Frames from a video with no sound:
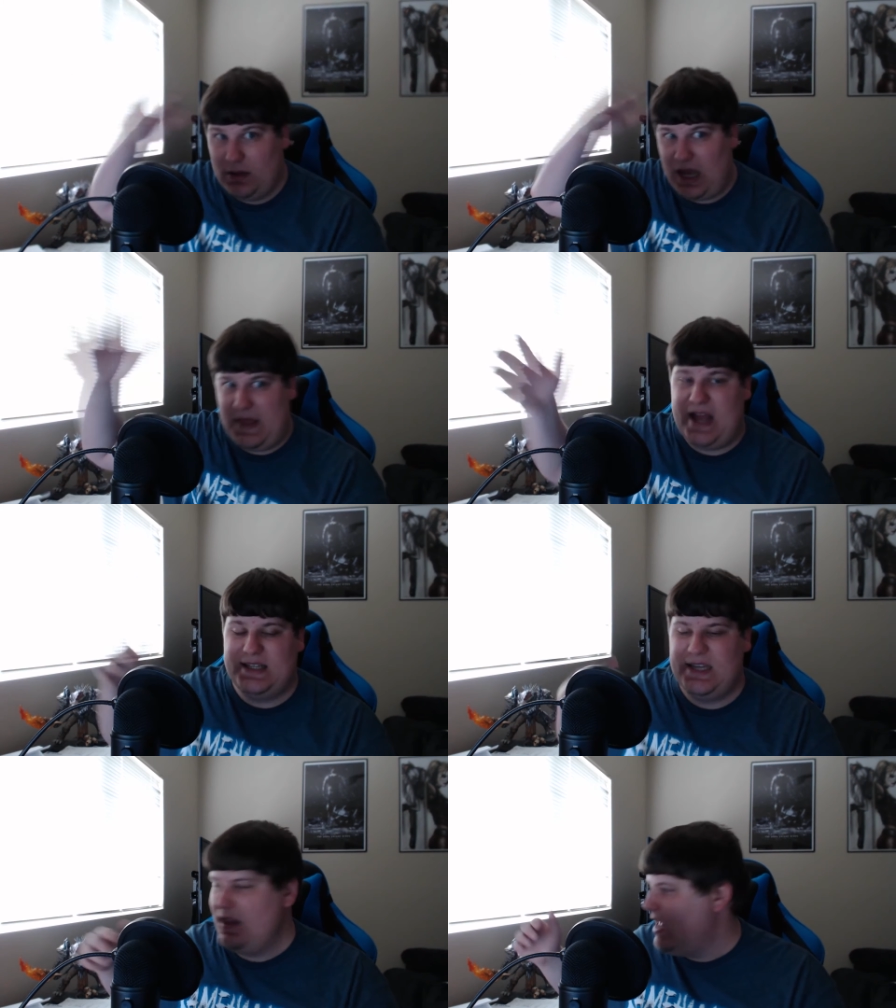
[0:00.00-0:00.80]
And
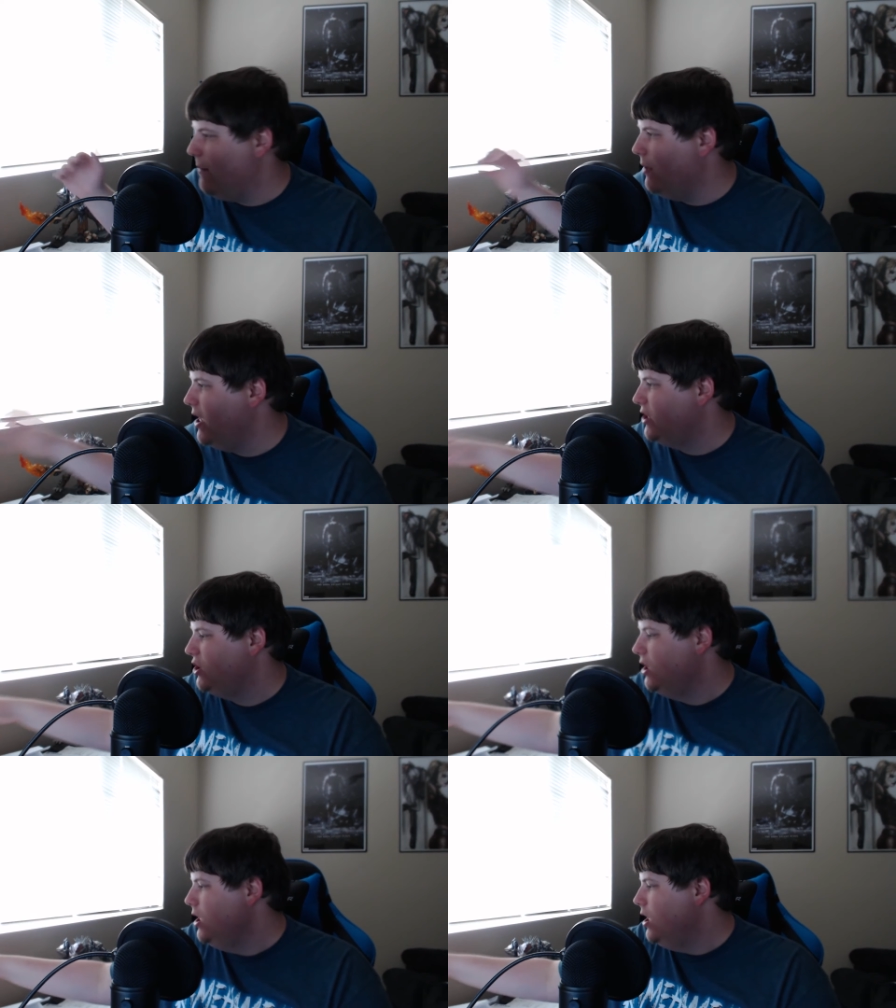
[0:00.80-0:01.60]
that's not that
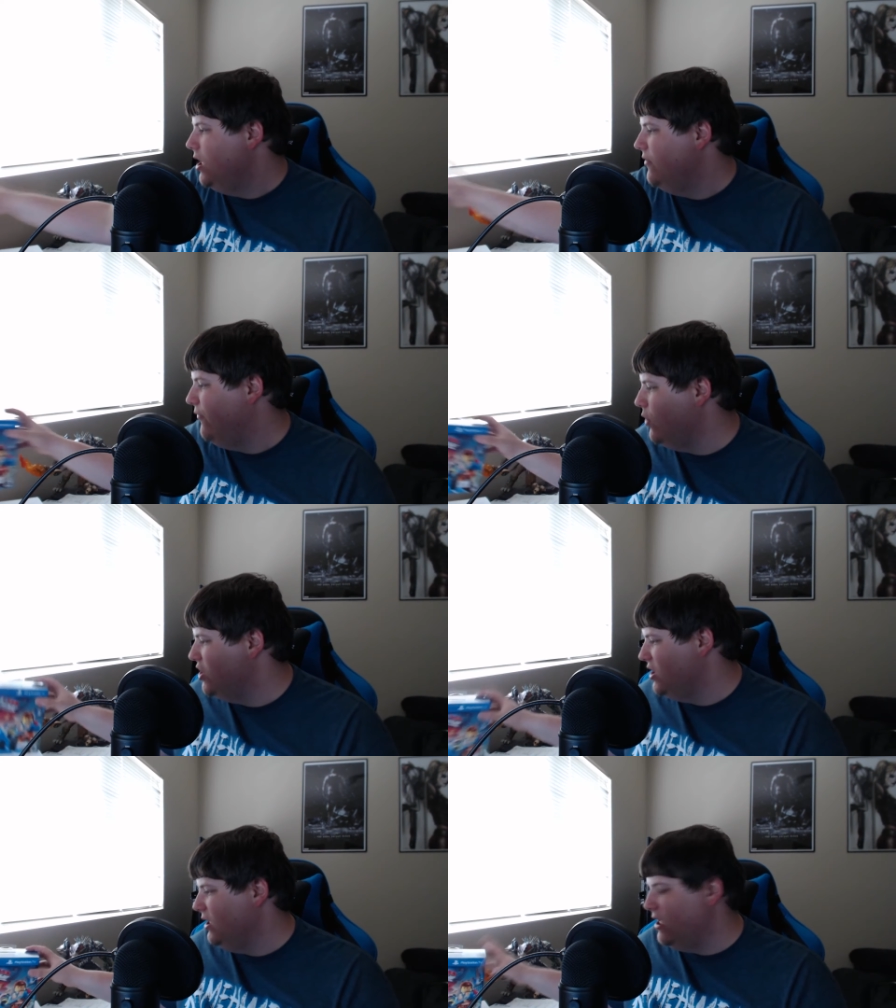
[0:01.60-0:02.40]
much.
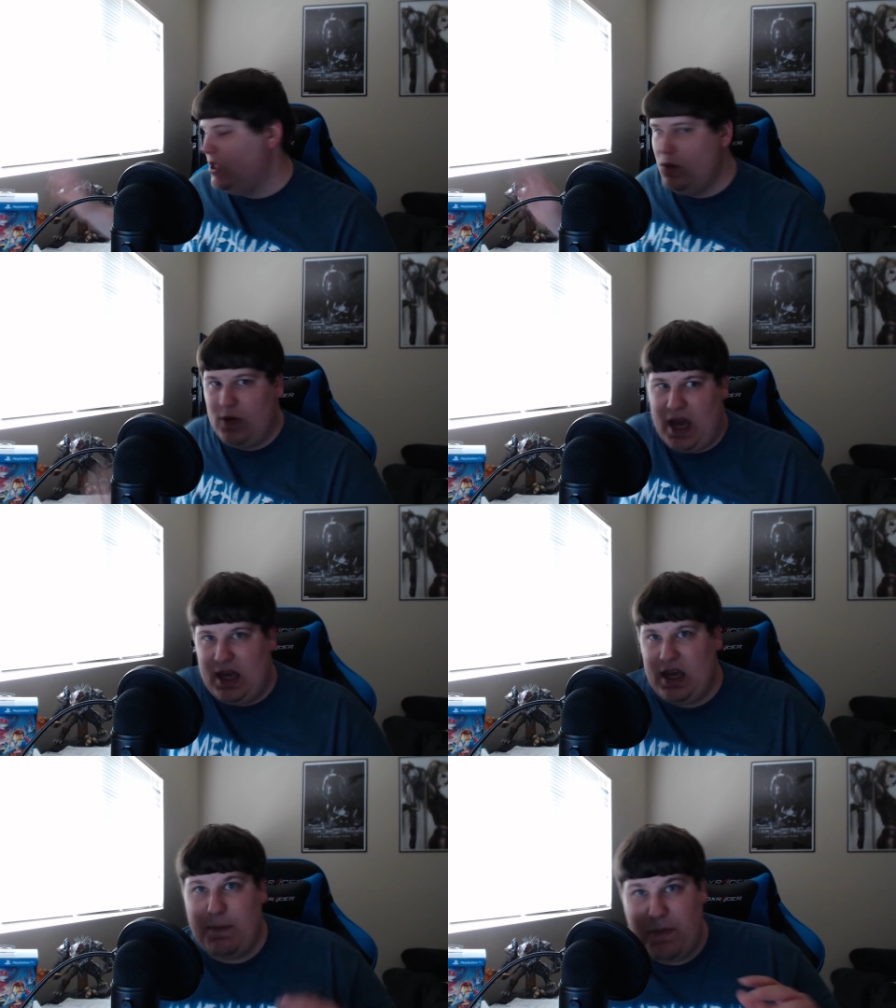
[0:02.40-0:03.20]
Unfortunately, you can
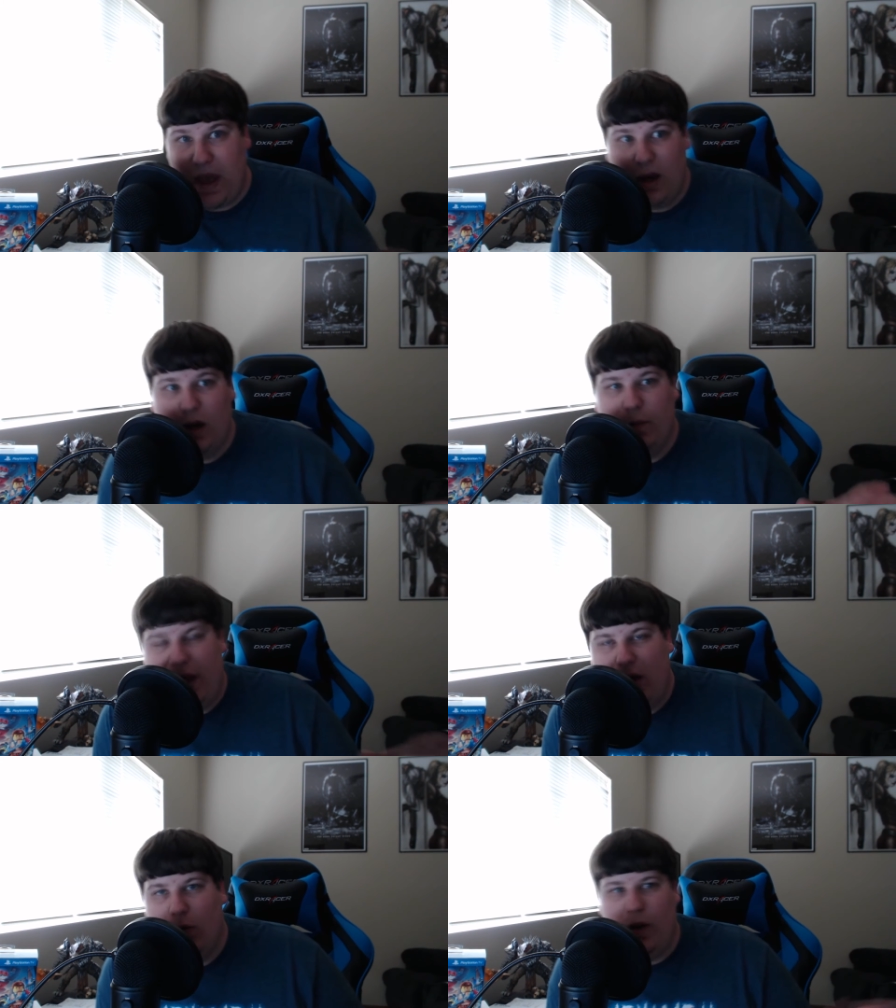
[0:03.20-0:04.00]
get bigger,
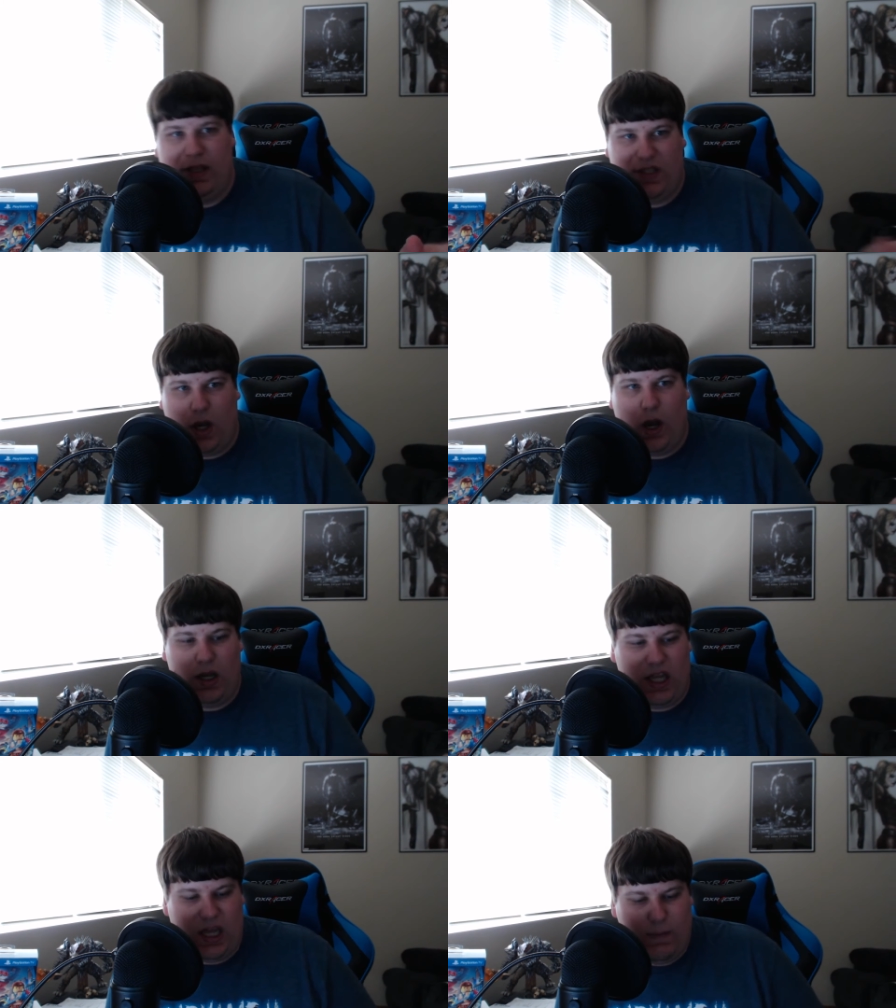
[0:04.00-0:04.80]
better ones on
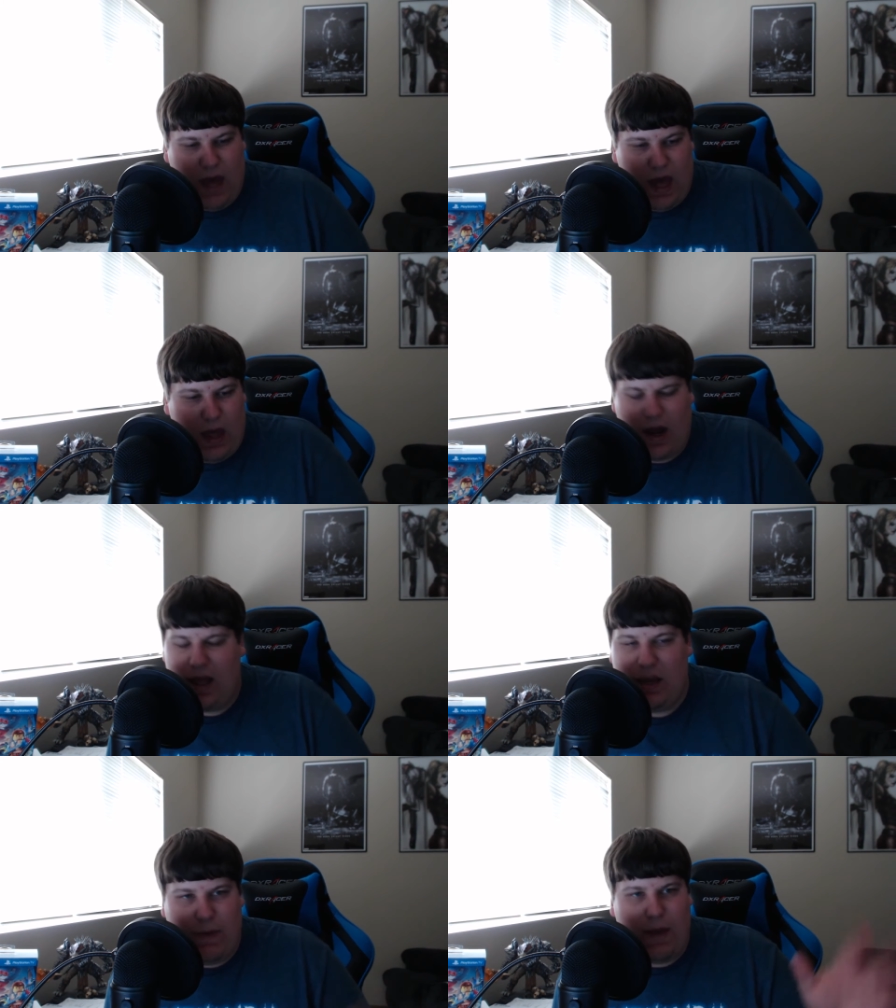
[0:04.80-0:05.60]
eBay,
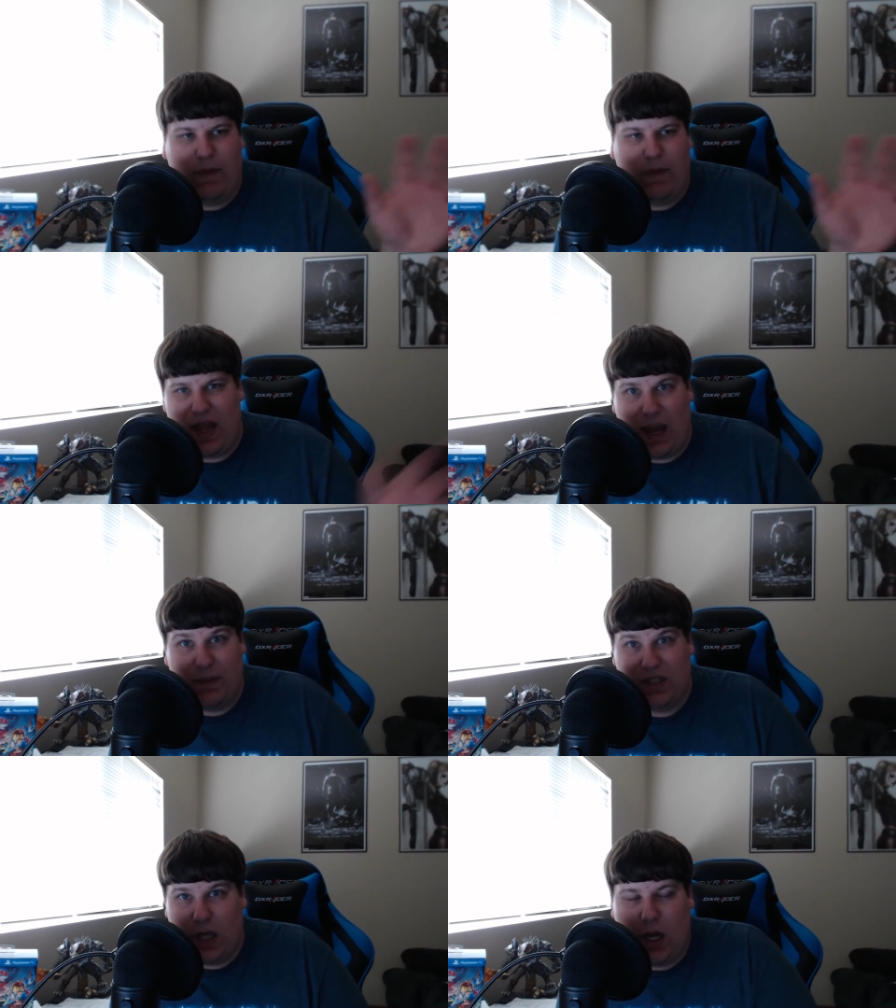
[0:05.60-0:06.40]
not eBay, but
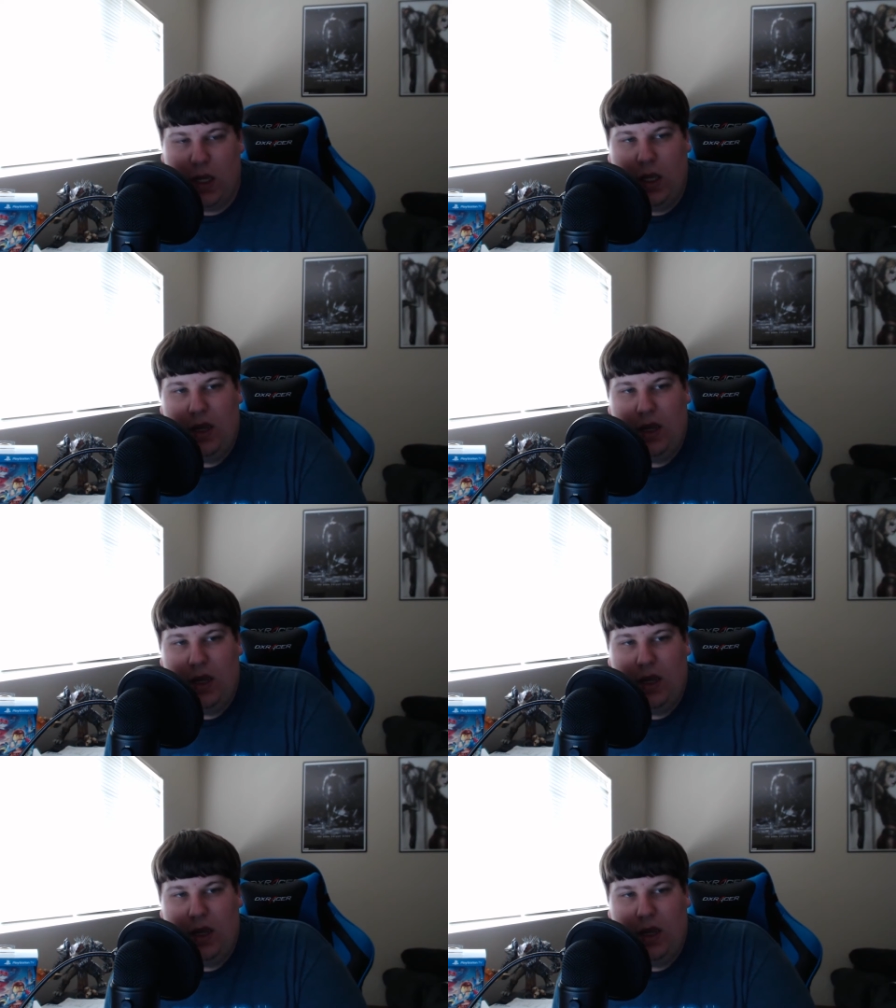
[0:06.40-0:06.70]
Amazon.